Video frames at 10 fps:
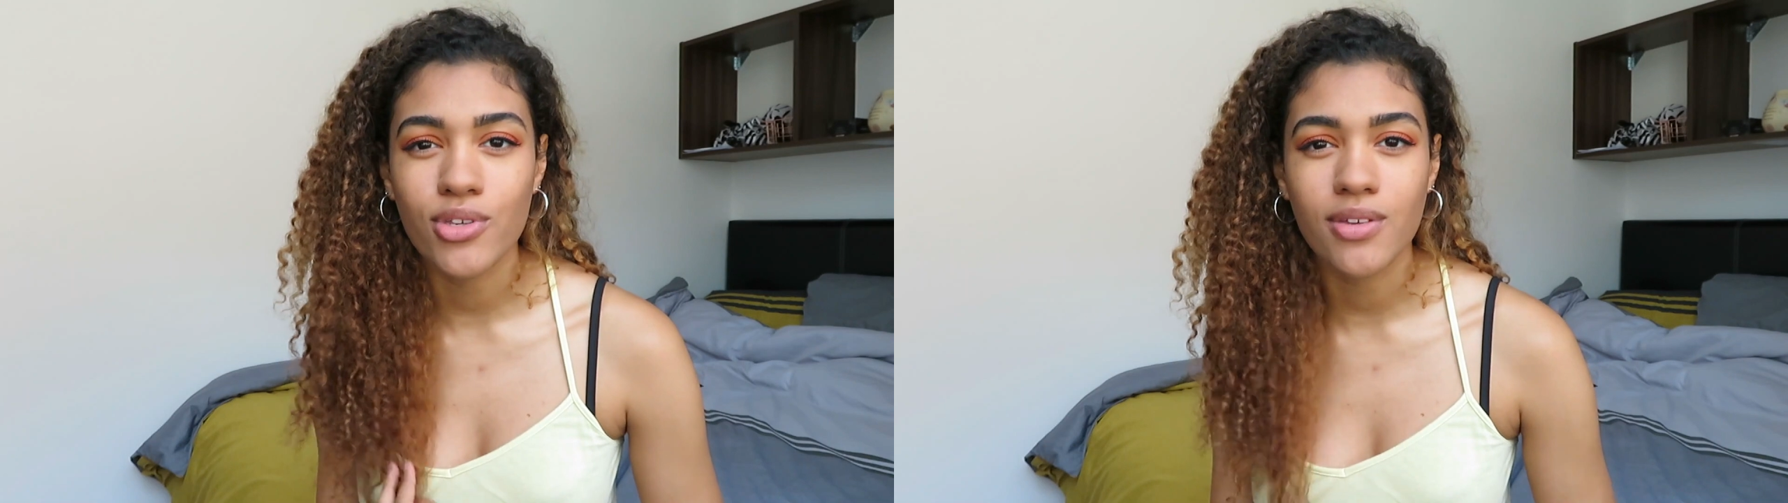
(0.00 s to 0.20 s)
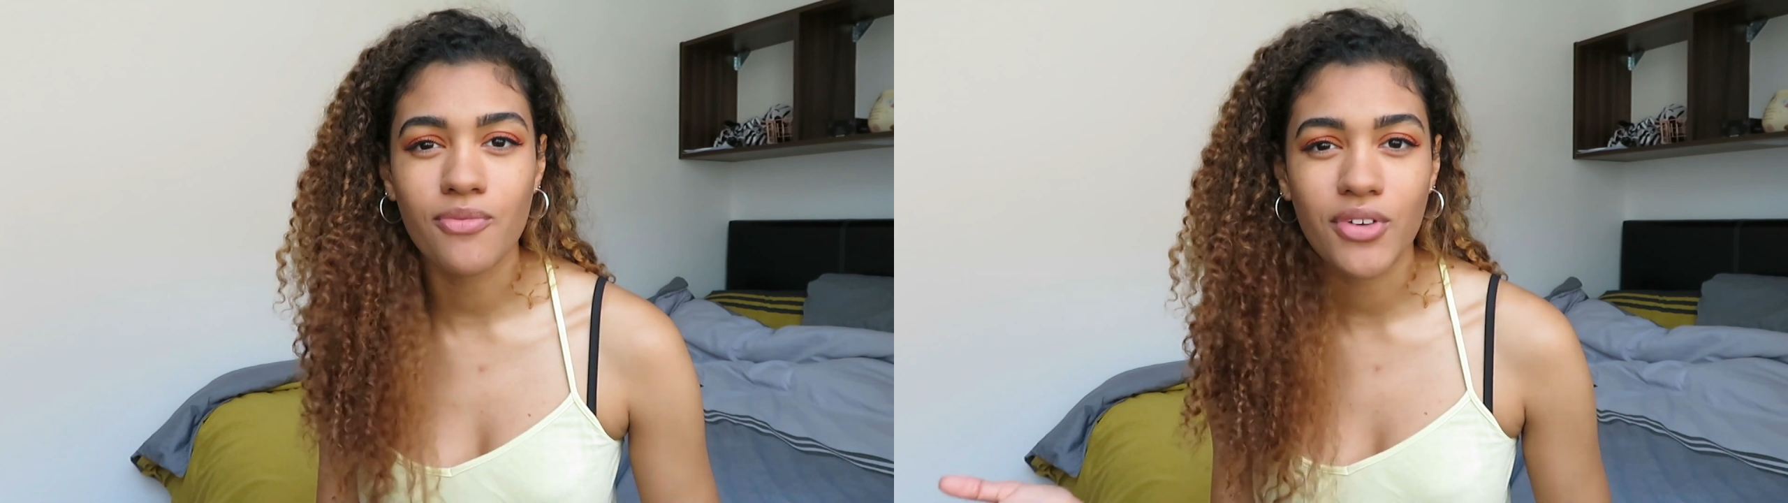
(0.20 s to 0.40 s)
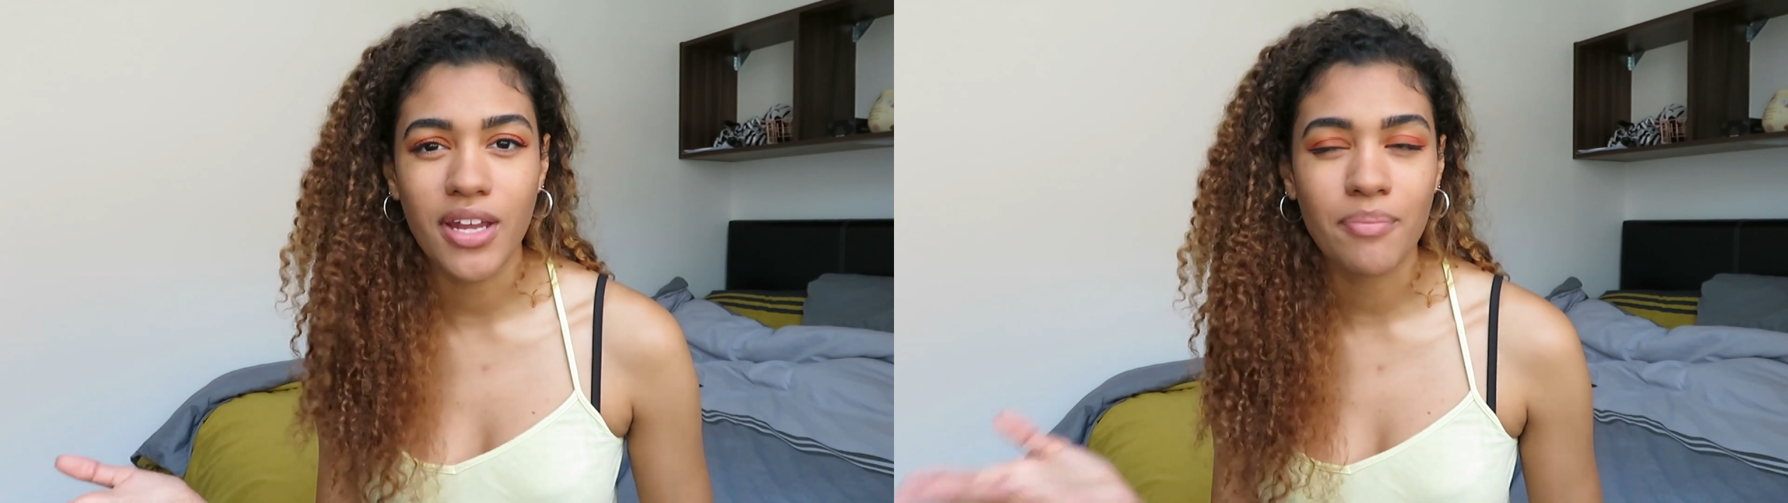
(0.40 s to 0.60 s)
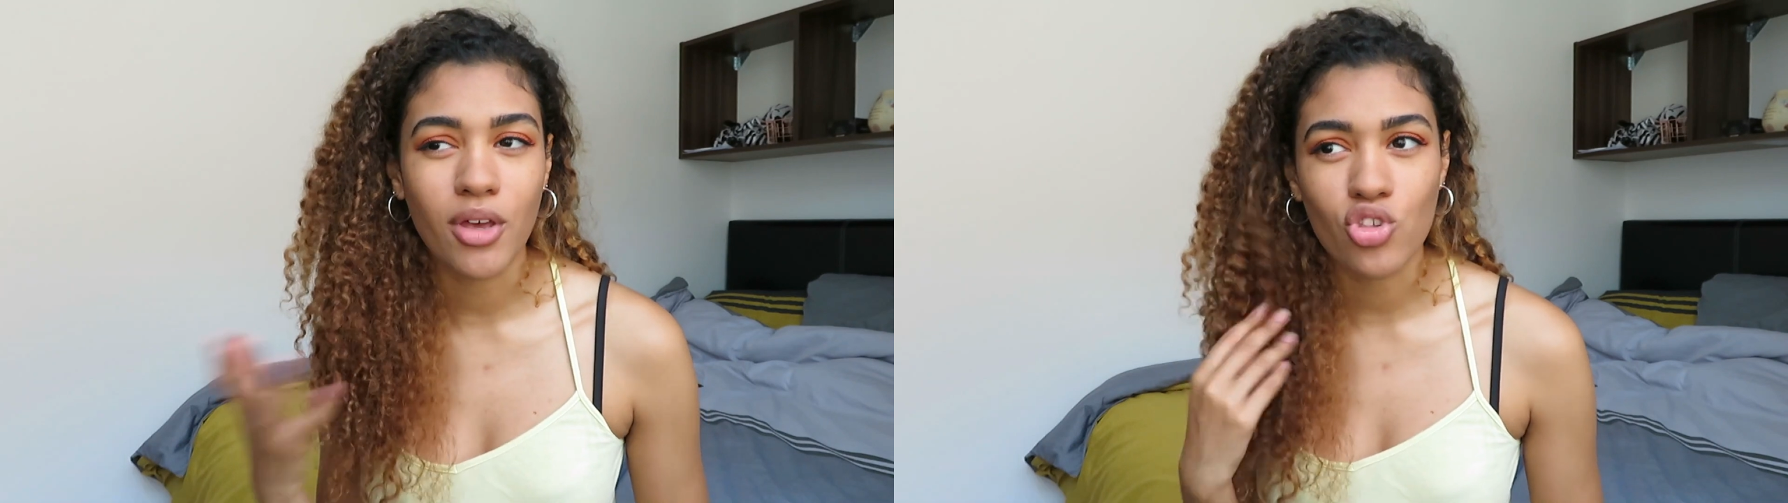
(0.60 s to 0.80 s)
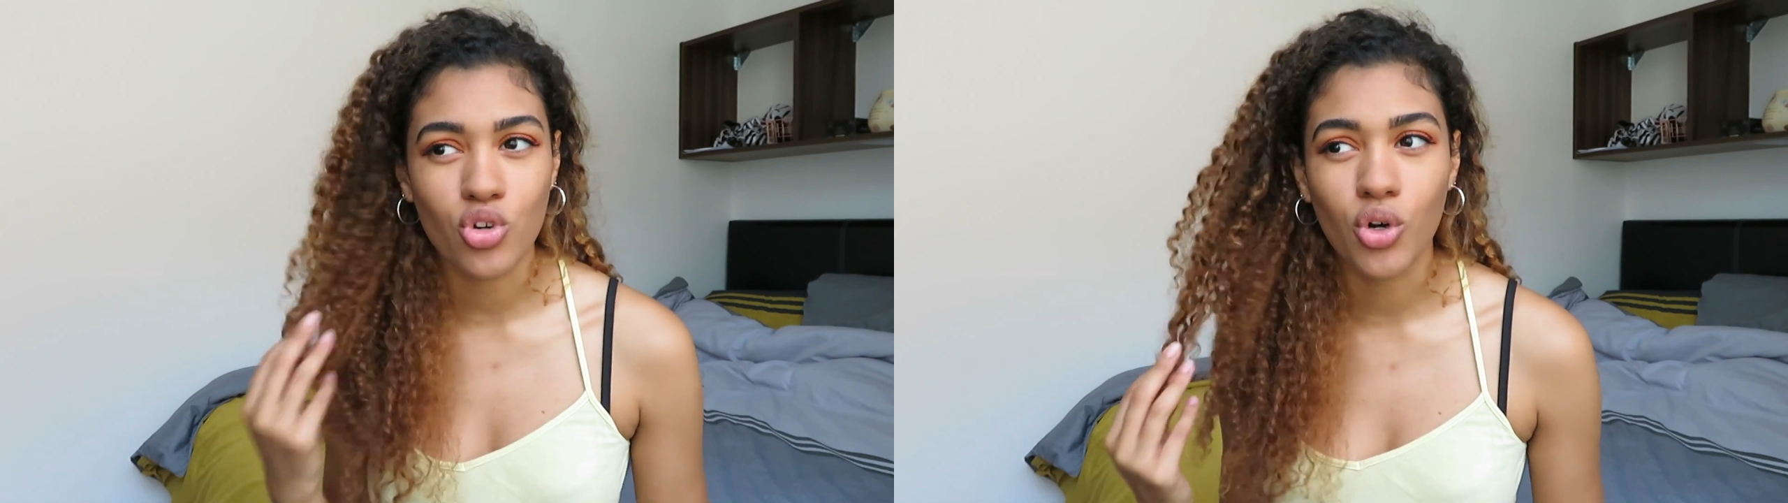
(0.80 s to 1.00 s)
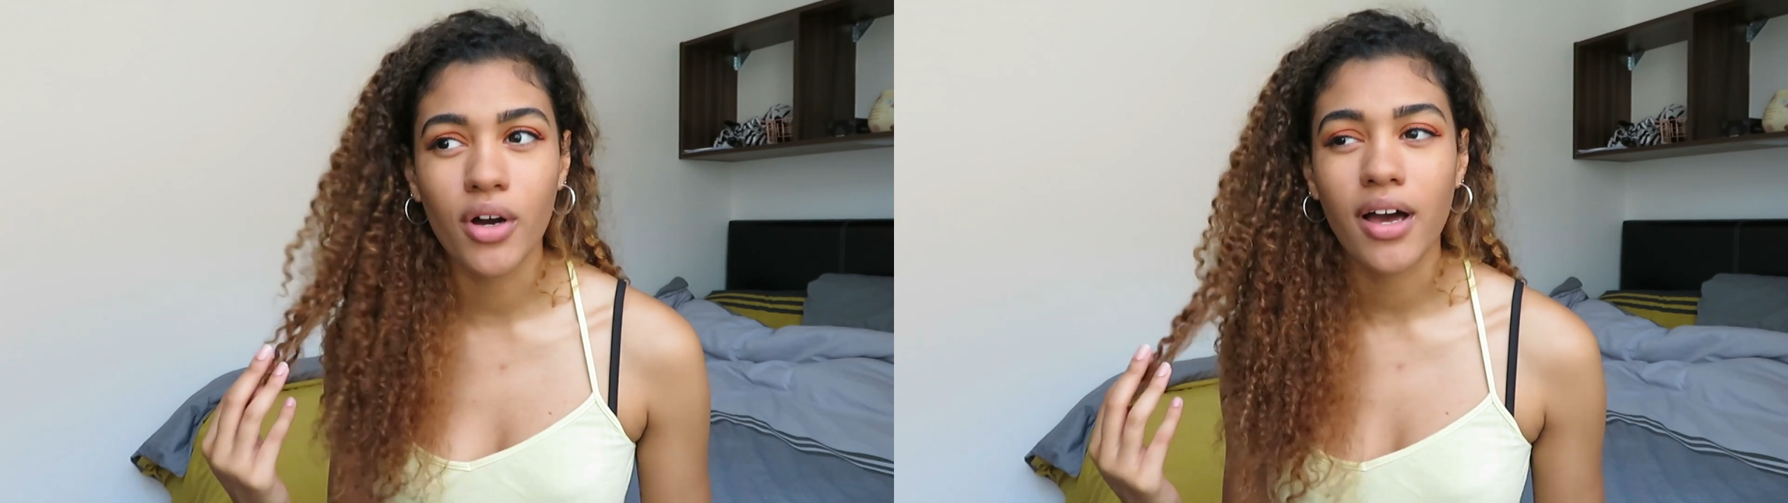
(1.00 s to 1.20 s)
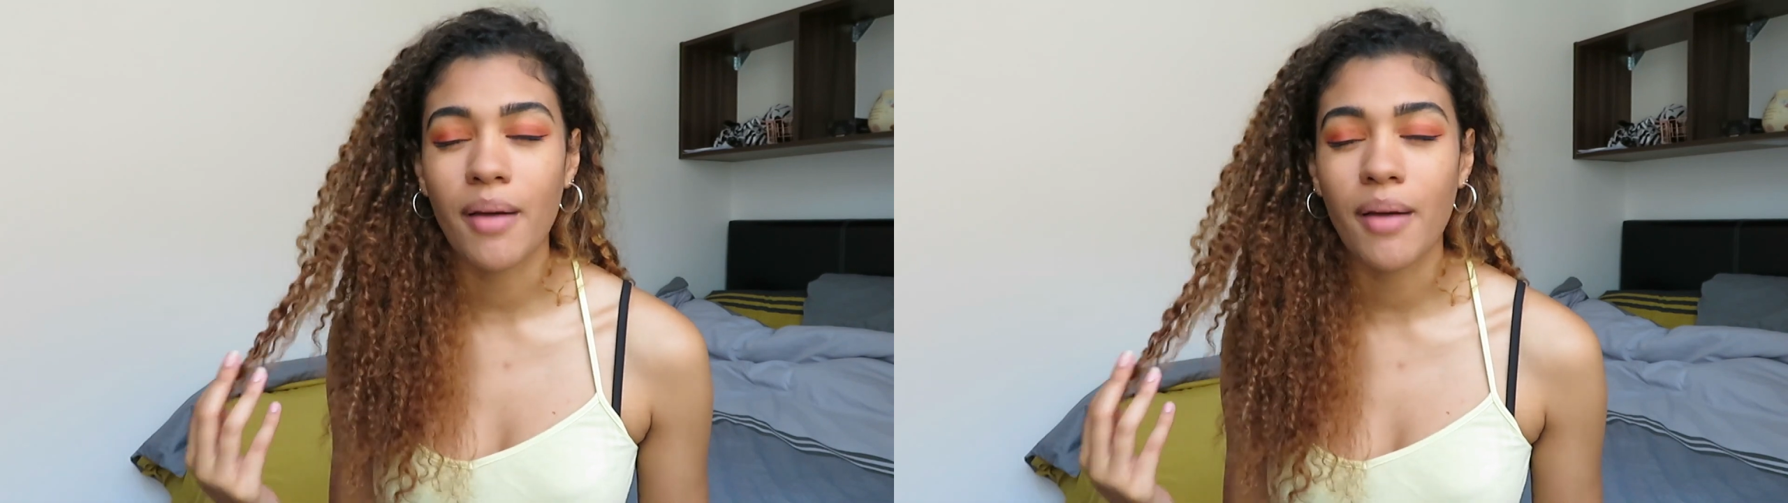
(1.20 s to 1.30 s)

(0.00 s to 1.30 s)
or something, I'm not sure.